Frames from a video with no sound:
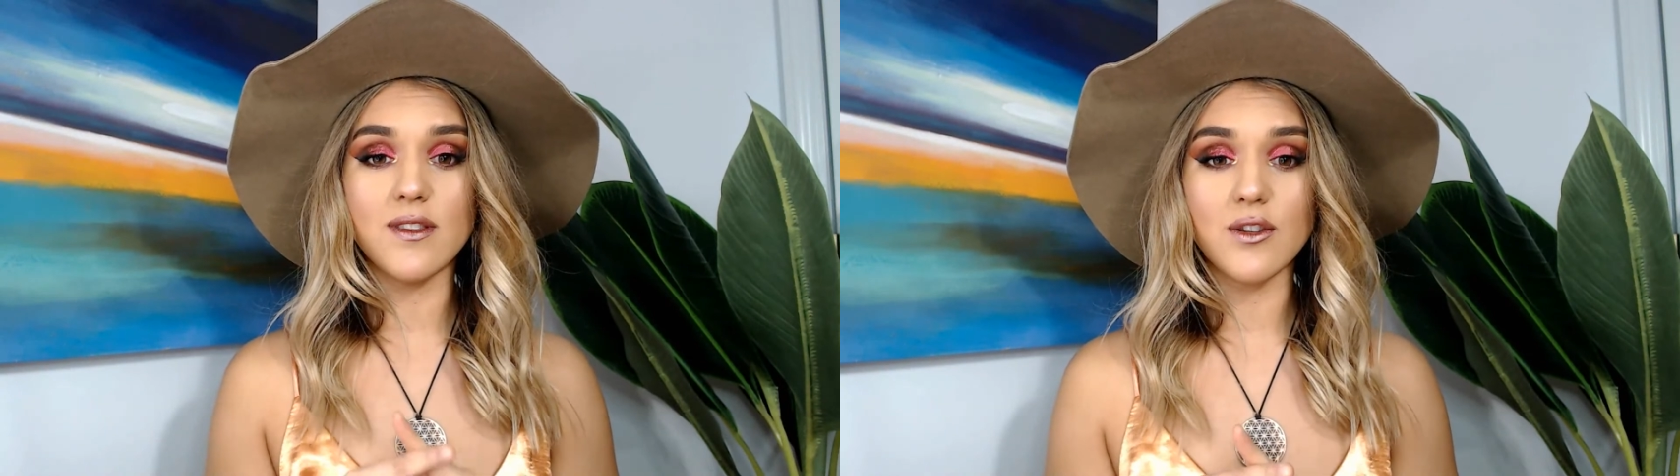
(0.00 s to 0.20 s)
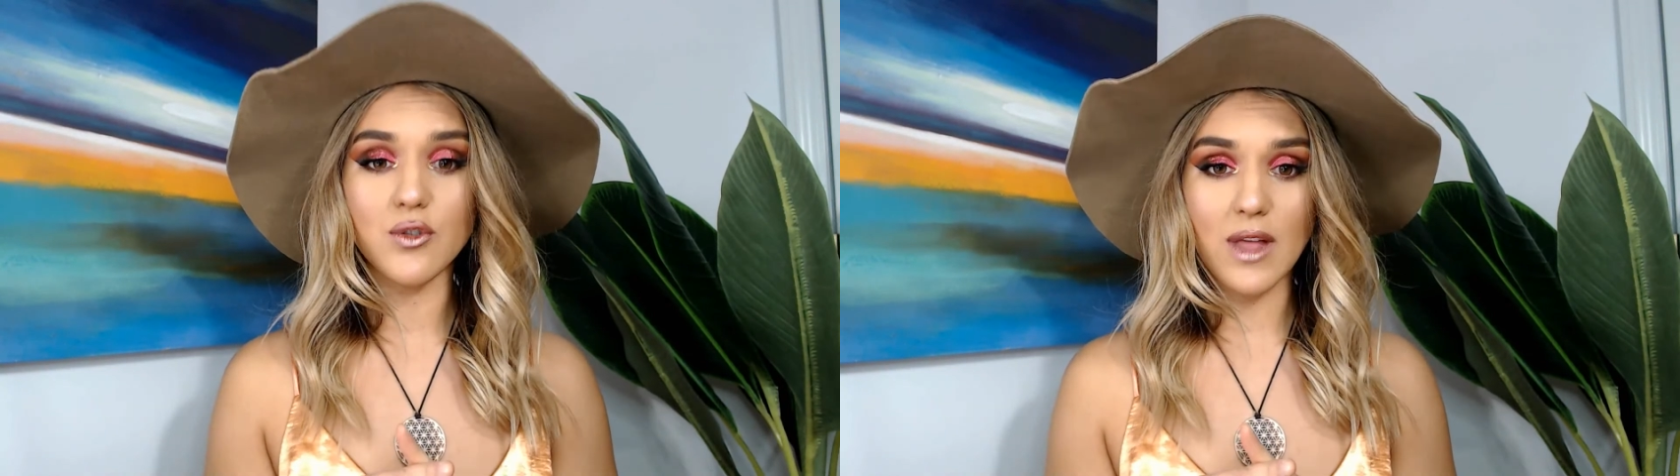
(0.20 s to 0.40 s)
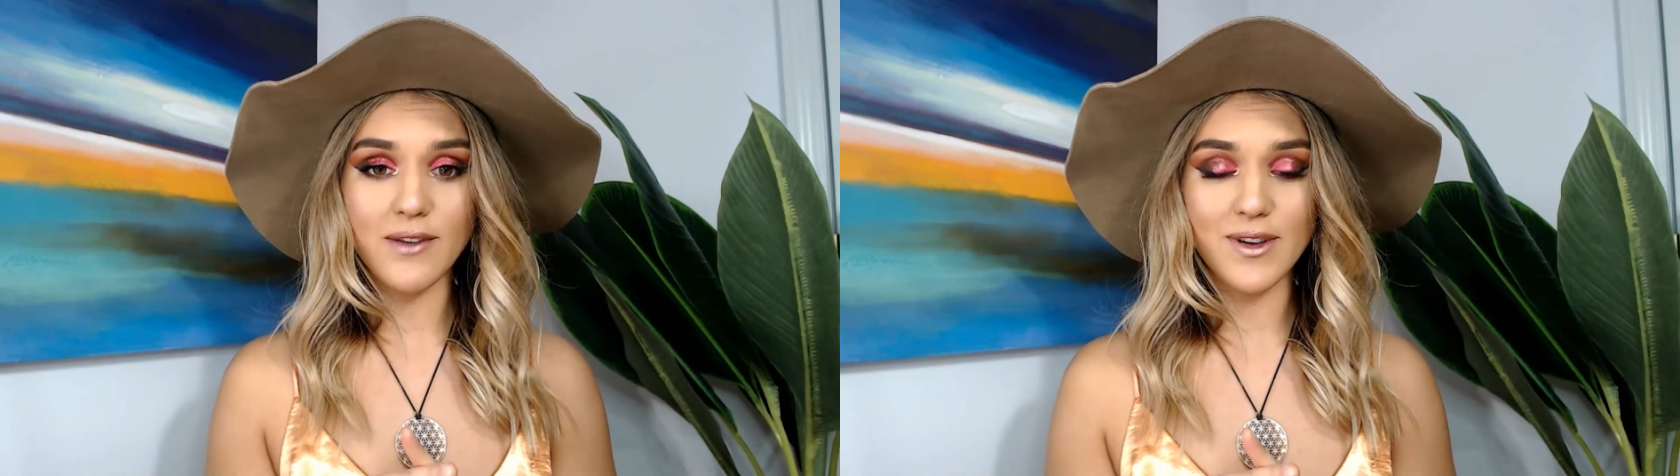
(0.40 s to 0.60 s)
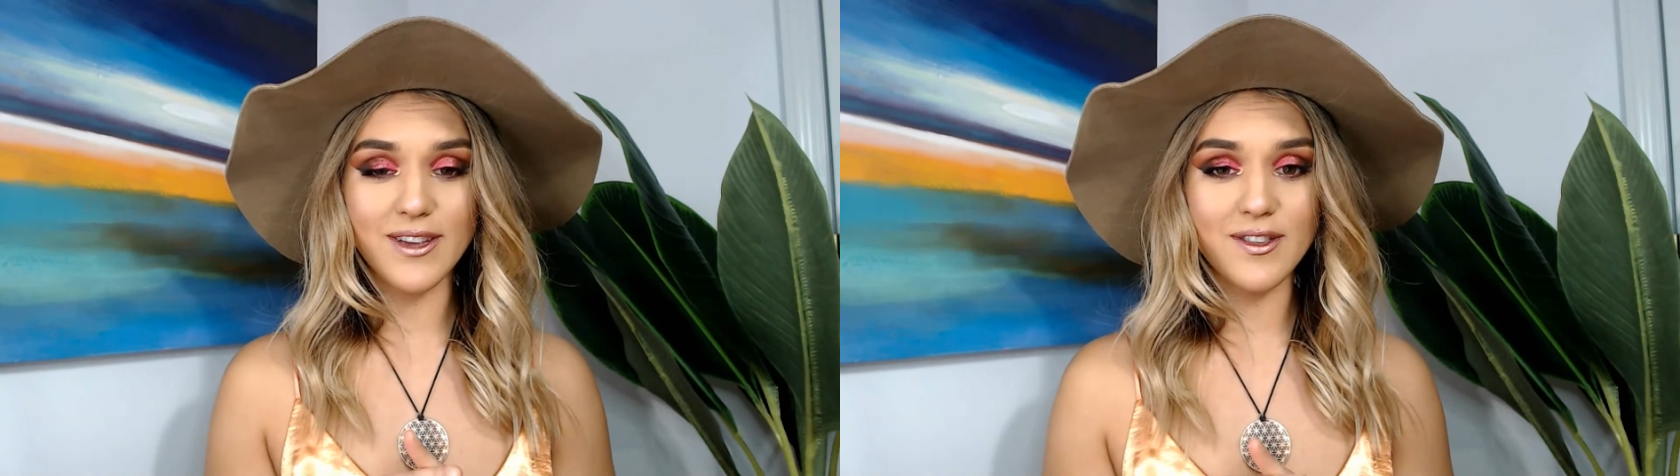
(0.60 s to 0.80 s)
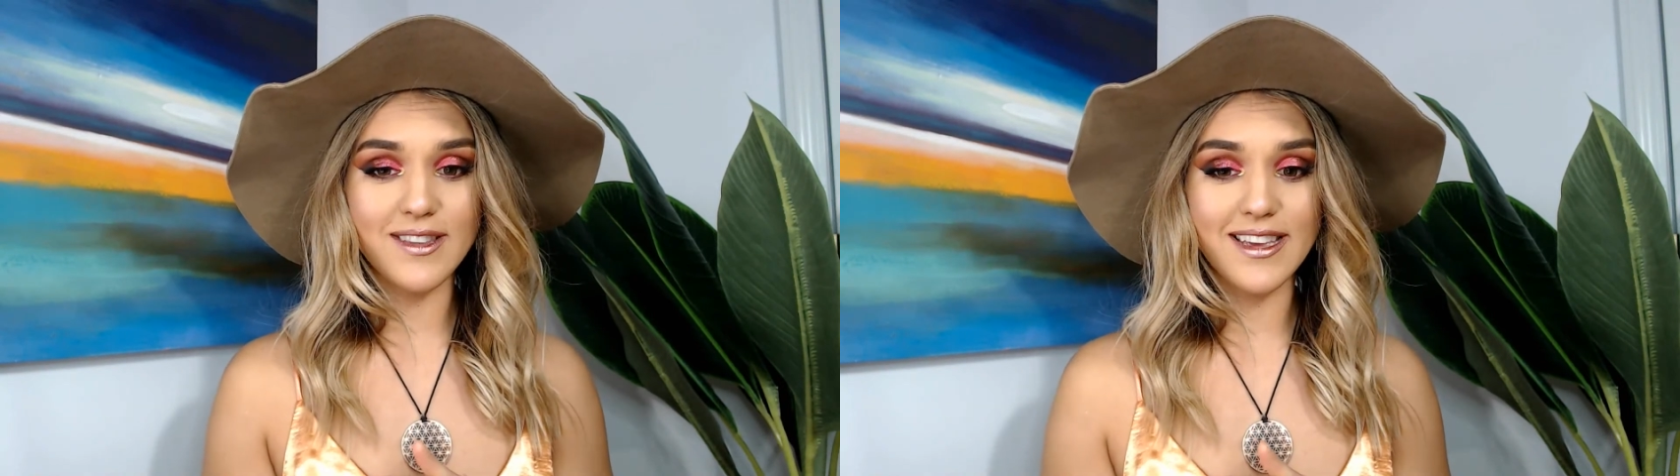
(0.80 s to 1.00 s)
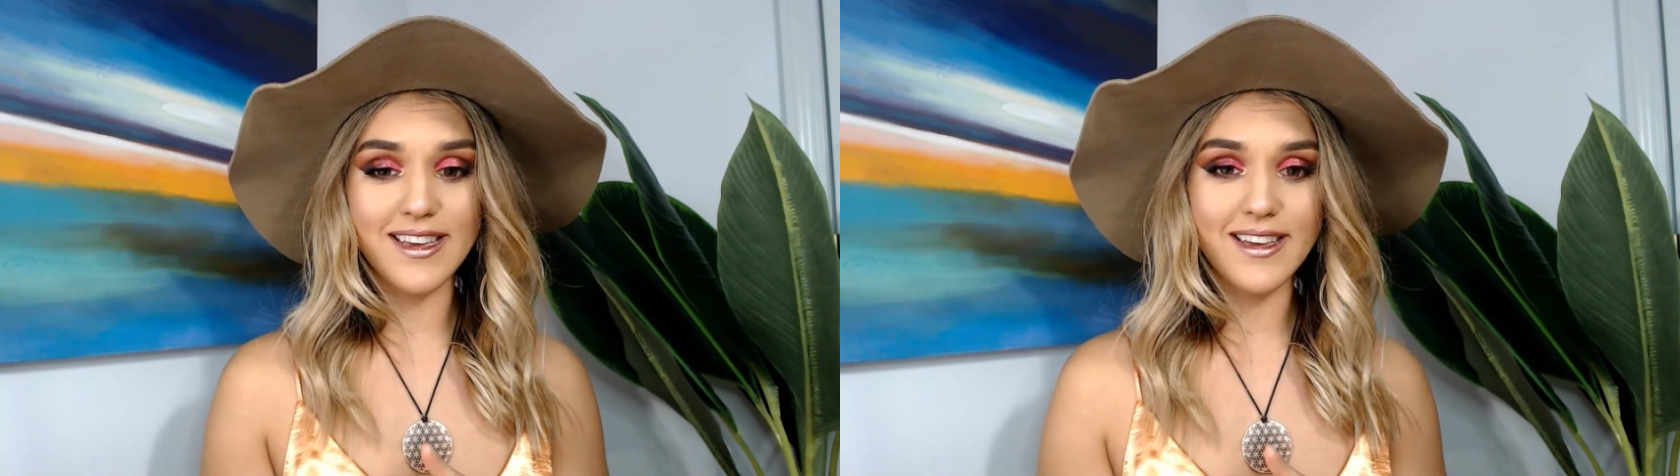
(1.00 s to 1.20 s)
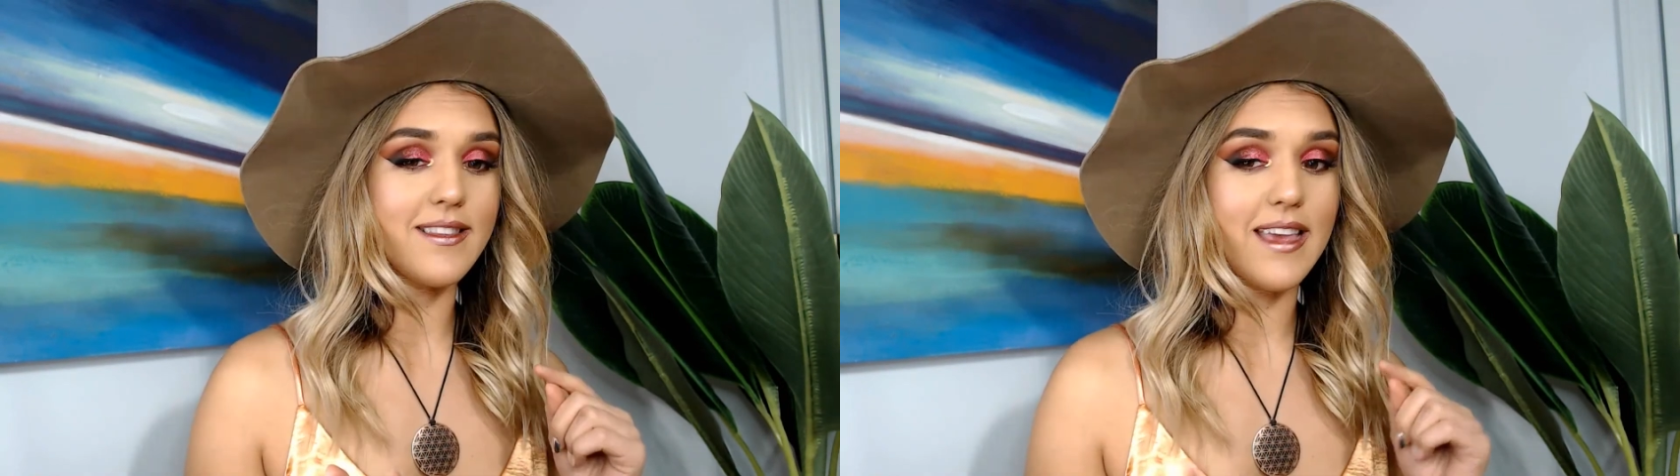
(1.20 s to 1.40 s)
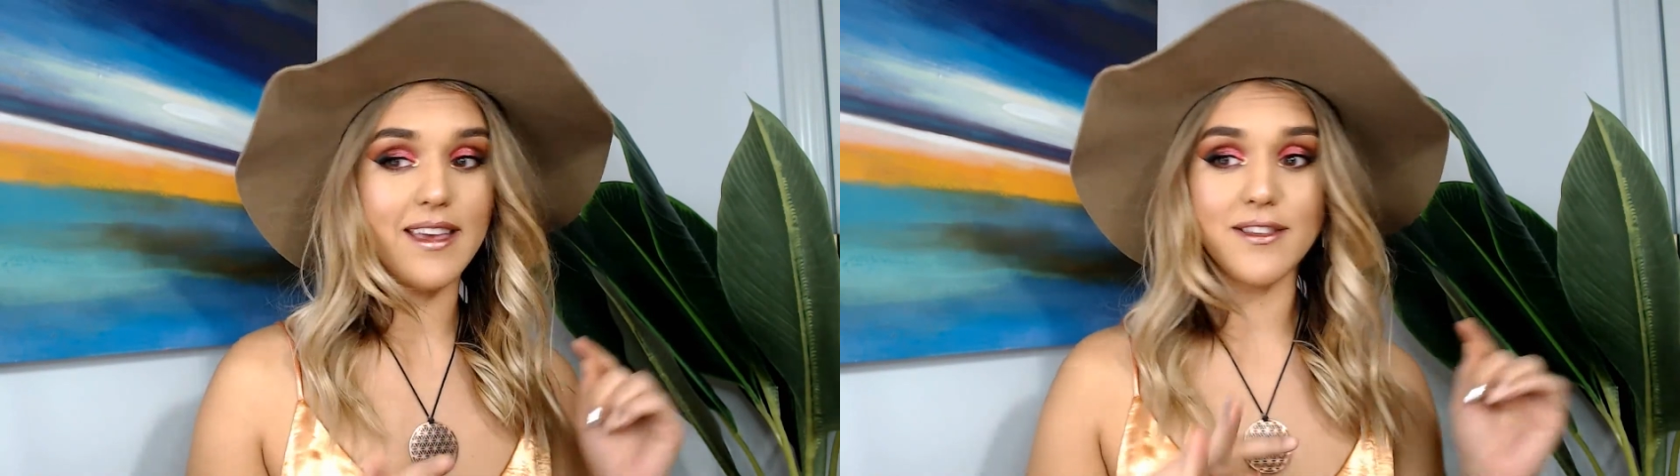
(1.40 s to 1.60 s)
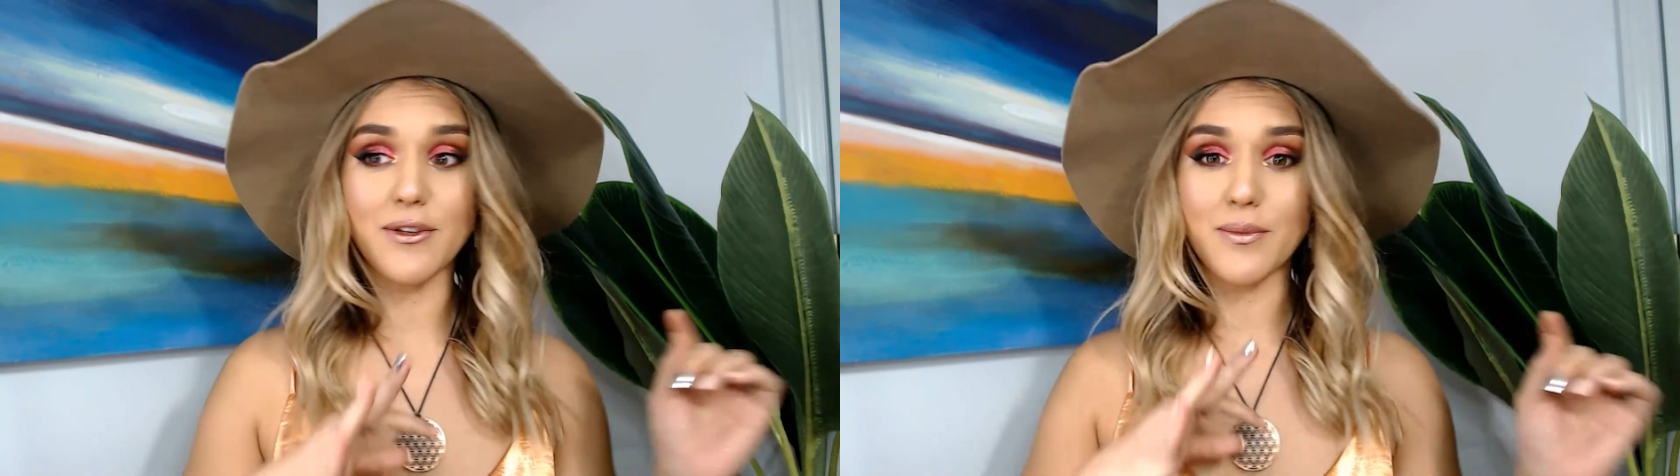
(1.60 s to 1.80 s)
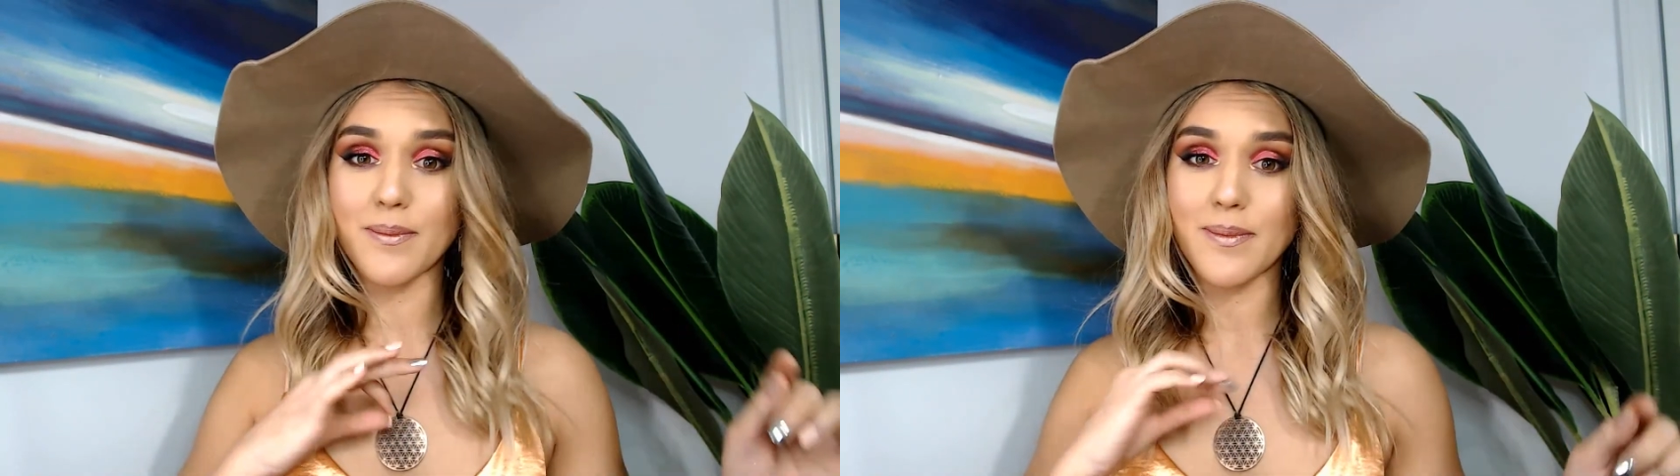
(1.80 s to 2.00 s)
do like what you see and
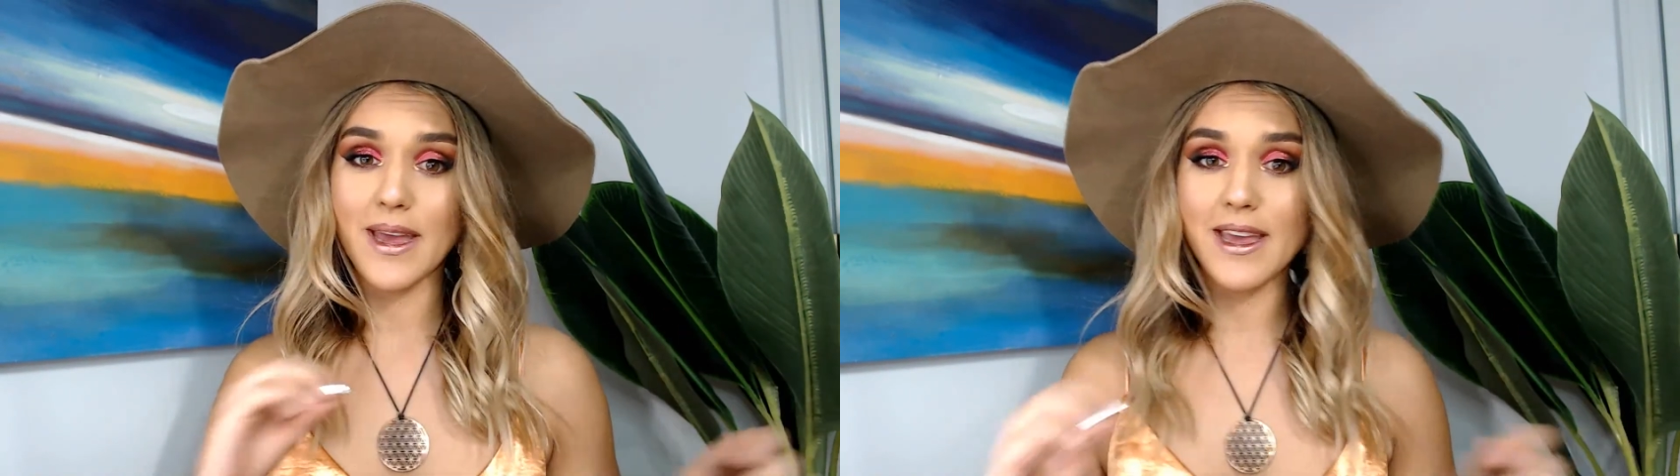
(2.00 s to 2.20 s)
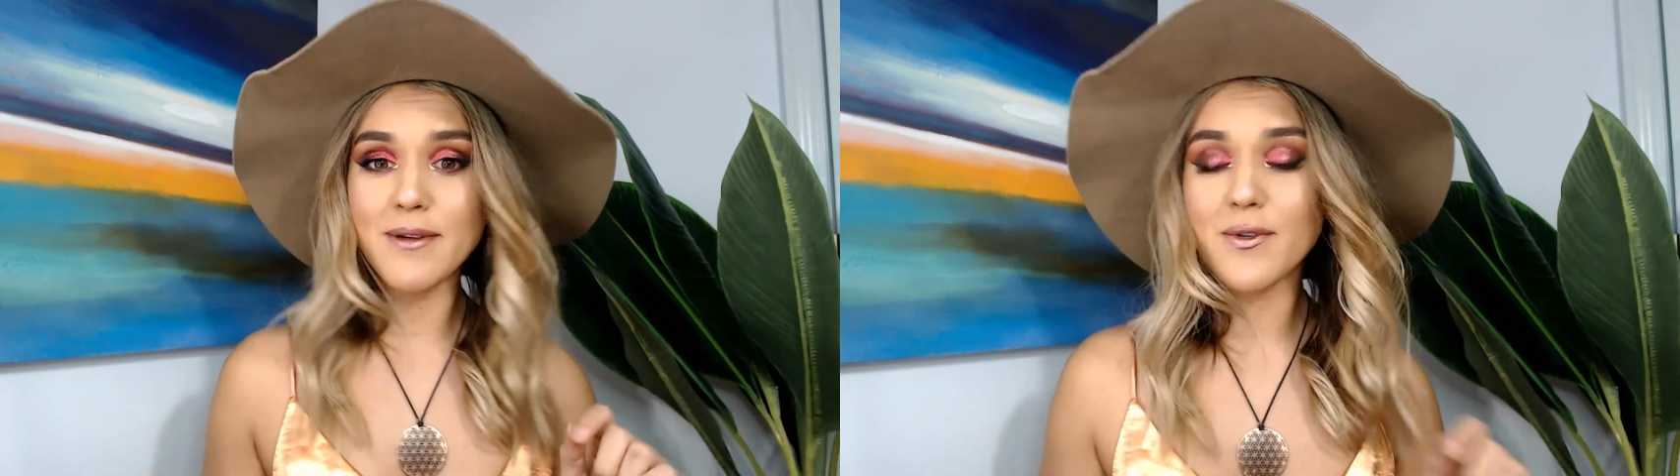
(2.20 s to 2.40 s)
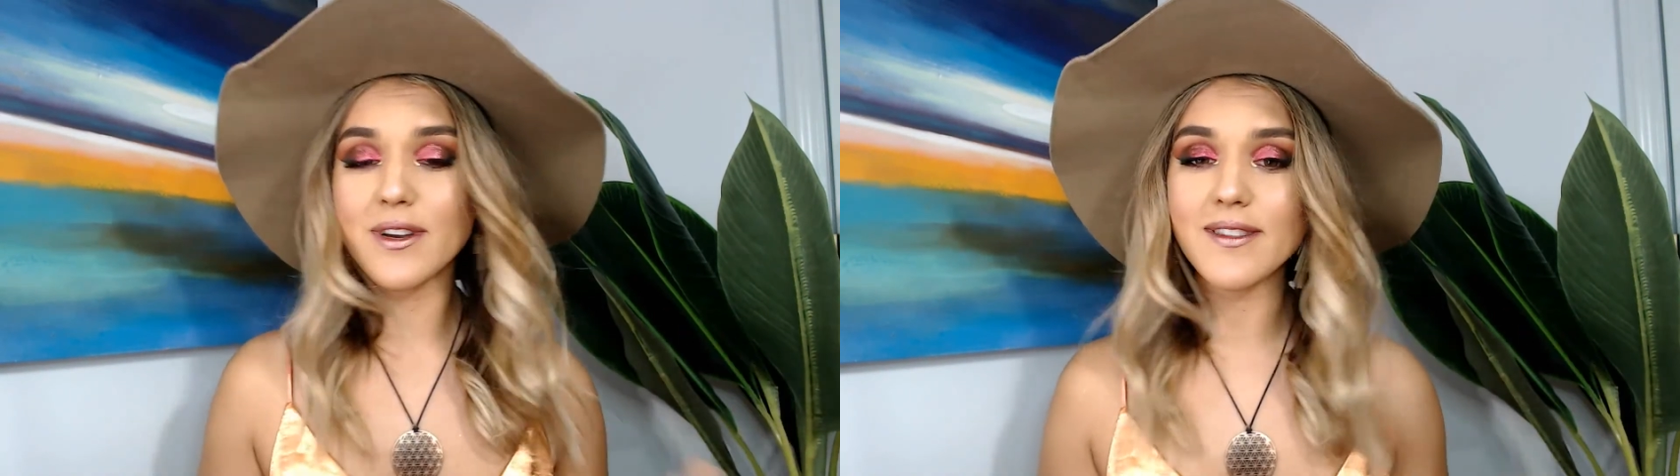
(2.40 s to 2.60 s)
you maybe want